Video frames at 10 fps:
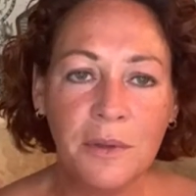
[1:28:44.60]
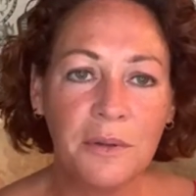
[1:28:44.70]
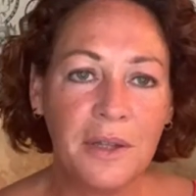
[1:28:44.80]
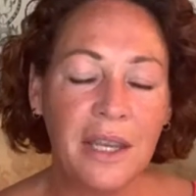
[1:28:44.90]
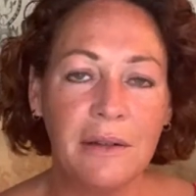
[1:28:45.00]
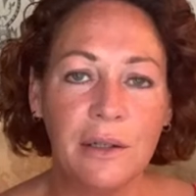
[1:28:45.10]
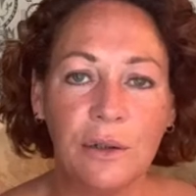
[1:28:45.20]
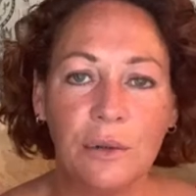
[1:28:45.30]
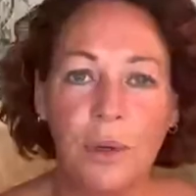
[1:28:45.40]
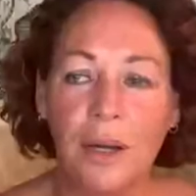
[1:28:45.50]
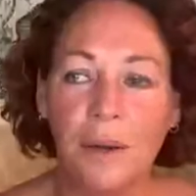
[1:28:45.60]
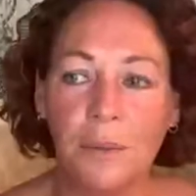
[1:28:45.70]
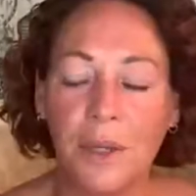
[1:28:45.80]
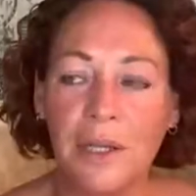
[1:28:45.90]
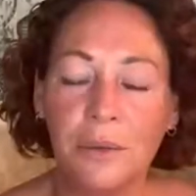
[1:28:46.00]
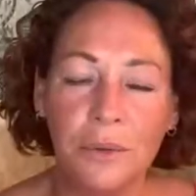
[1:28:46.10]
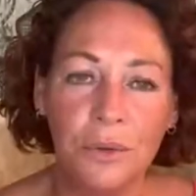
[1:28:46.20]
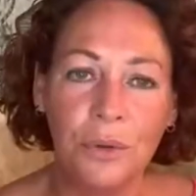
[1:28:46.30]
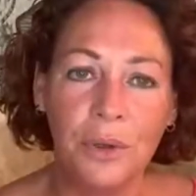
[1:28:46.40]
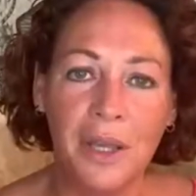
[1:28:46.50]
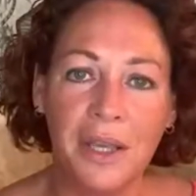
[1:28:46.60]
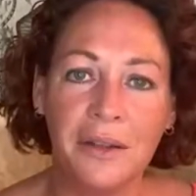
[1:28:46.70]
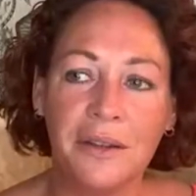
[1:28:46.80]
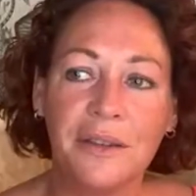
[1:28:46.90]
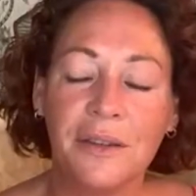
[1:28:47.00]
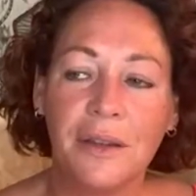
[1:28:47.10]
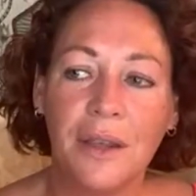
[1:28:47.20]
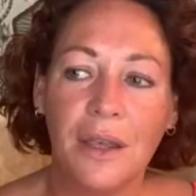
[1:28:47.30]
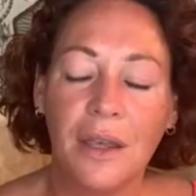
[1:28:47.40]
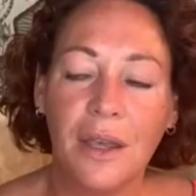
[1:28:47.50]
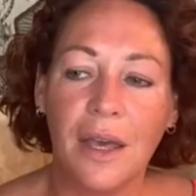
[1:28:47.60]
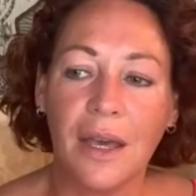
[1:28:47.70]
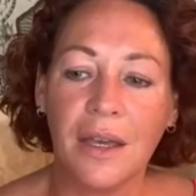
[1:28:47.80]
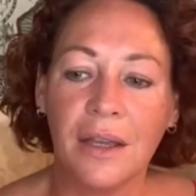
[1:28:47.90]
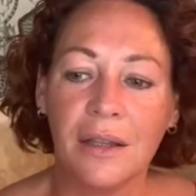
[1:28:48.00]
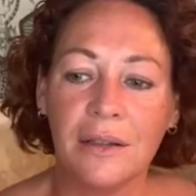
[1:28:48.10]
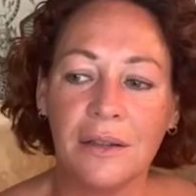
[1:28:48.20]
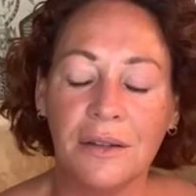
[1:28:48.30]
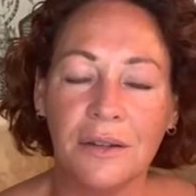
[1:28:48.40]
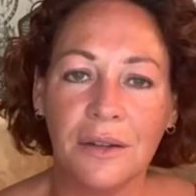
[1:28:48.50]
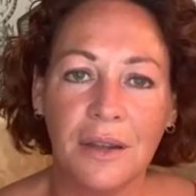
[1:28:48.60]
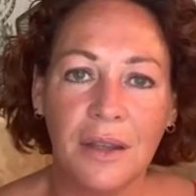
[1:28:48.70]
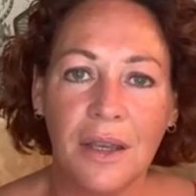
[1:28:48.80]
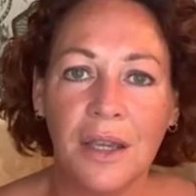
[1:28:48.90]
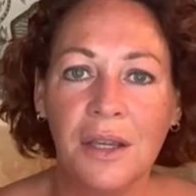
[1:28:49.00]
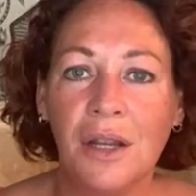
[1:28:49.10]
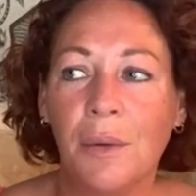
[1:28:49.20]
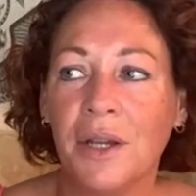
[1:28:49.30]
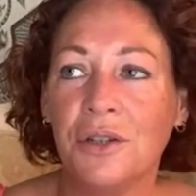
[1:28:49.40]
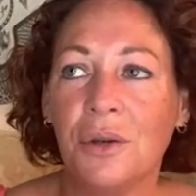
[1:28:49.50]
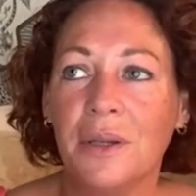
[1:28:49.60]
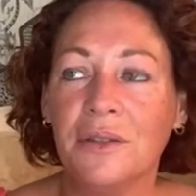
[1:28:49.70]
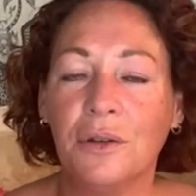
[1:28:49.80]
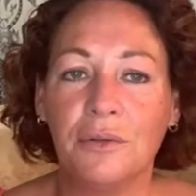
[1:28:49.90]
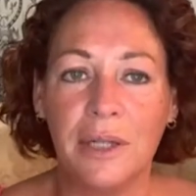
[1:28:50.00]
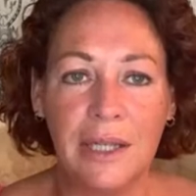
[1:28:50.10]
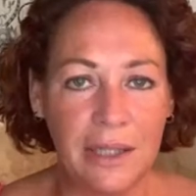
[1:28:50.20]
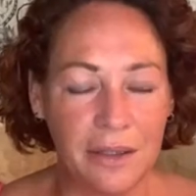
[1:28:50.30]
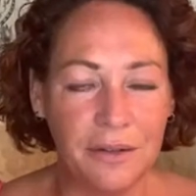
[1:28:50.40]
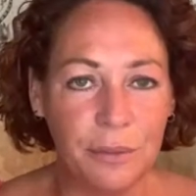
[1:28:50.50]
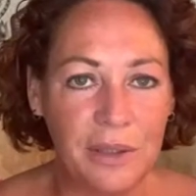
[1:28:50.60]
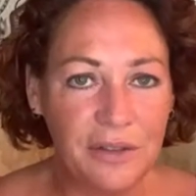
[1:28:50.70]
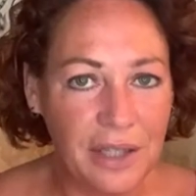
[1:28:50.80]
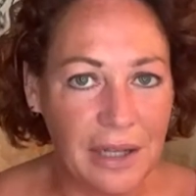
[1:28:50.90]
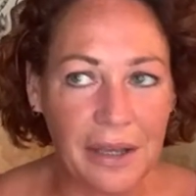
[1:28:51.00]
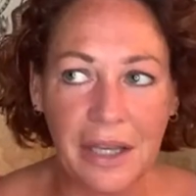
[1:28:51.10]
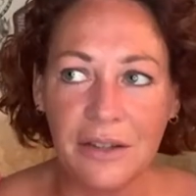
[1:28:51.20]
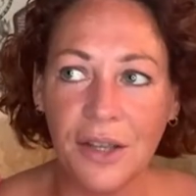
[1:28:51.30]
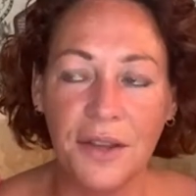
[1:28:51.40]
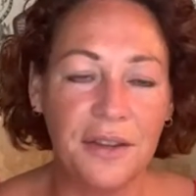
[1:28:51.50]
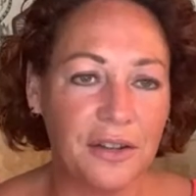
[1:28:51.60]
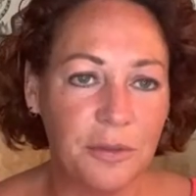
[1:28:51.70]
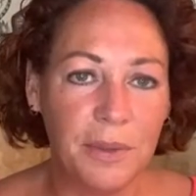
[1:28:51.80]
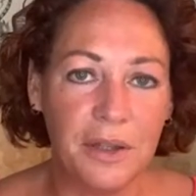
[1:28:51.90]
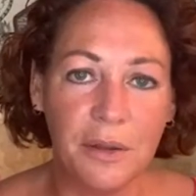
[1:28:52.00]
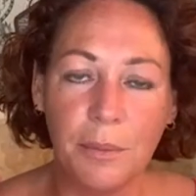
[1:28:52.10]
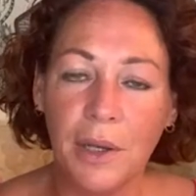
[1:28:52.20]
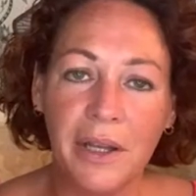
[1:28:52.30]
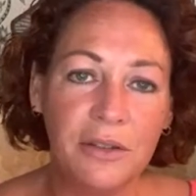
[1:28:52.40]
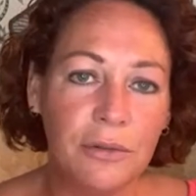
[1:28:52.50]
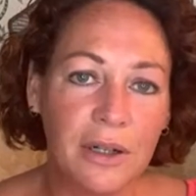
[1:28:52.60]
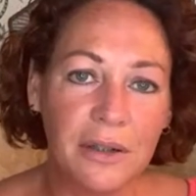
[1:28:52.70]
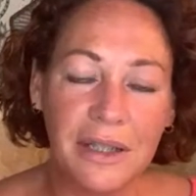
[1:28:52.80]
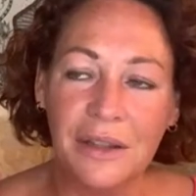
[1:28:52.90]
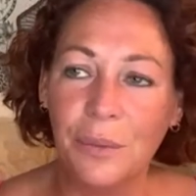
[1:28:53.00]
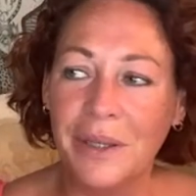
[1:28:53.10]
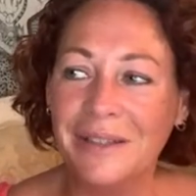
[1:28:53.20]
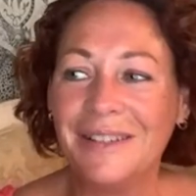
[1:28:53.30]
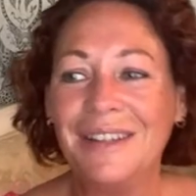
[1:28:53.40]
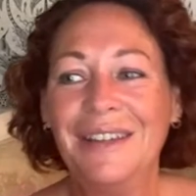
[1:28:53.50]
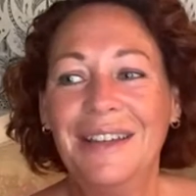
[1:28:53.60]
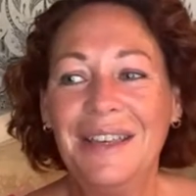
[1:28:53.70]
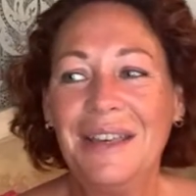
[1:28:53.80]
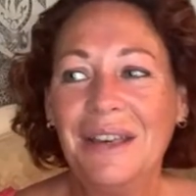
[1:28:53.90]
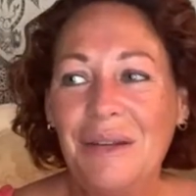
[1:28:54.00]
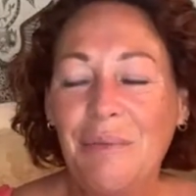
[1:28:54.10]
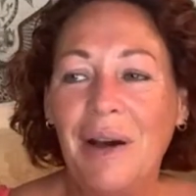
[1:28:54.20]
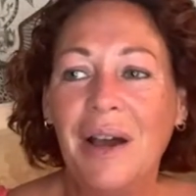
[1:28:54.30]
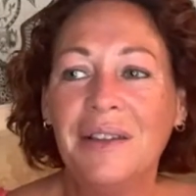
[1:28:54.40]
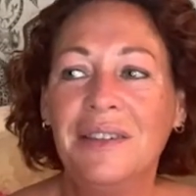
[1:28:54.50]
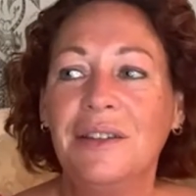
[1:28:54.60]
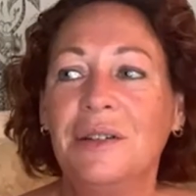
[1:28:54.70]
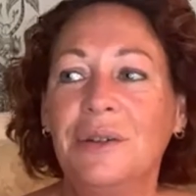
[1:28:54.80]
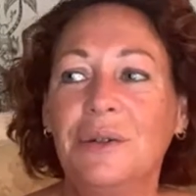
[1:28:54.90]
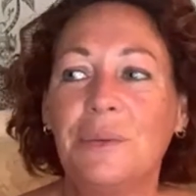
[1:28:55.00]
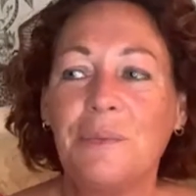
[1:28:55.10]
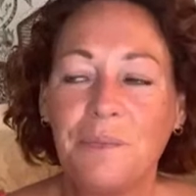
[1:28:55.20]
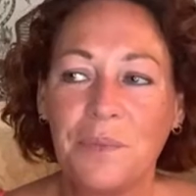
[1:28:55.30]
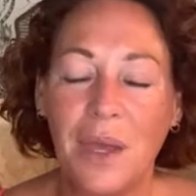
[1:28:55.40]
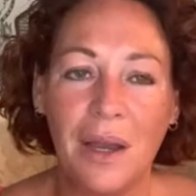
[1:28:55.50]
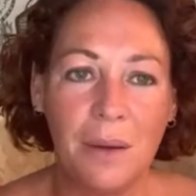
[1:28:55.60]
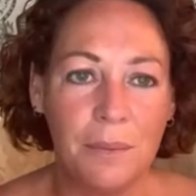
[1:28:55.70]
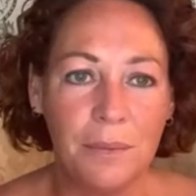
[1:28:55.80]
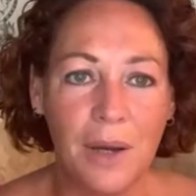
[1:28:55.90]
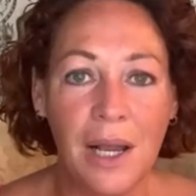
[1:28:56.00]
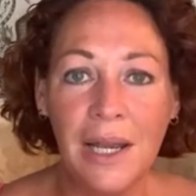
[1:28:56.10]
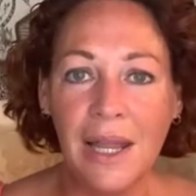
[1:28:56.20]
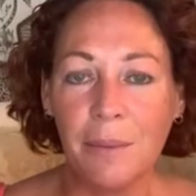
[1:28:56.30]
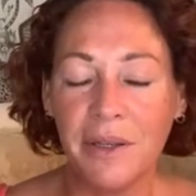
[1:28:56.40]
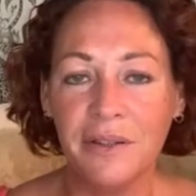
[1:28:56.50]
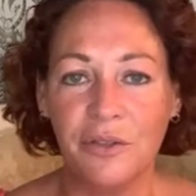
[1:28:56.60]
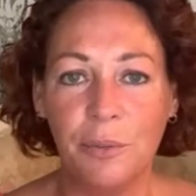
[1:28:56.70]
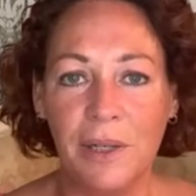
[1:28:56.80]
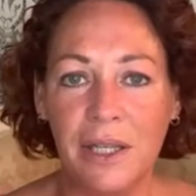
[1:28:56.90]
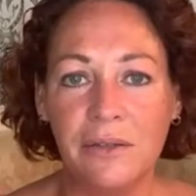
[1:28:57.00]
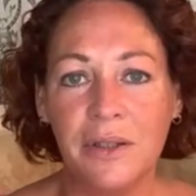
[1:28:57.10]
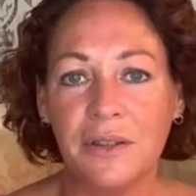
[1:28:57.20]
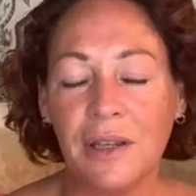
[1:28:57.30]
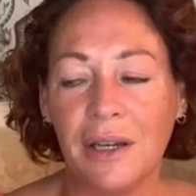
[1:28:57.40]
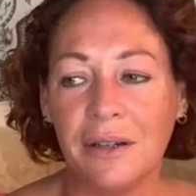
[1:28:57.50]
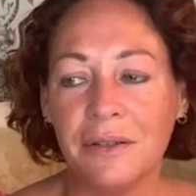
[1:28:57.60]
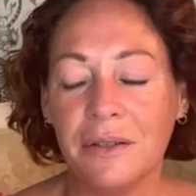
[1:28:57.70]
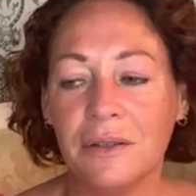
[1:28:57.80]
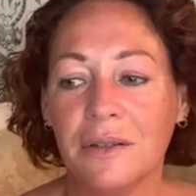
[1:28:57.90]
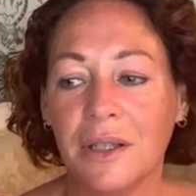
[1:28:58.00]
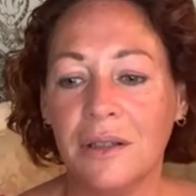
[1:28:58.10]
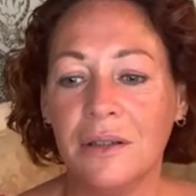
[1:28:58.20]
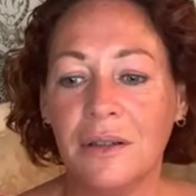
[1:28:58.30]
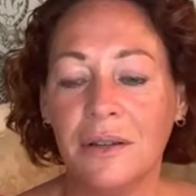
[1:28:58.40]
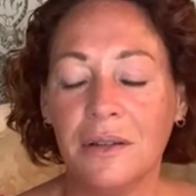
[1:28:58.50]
hear a little noise, and you know, I know it's not really Sweetie, like it turns out to be the blind in the wind, but I still, I let myself believe it's her, and